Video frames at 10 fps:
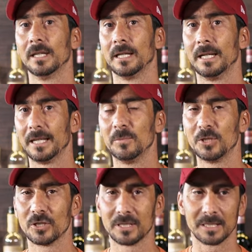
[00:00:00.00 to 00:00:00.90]
let me
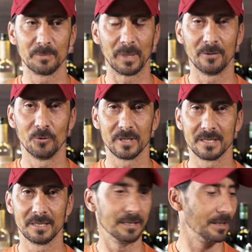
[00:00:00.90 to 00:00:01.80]
just explain what is
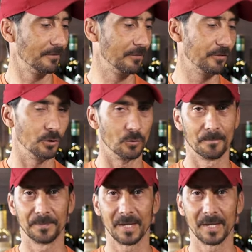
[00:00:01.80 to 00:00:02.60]
the idea of the video.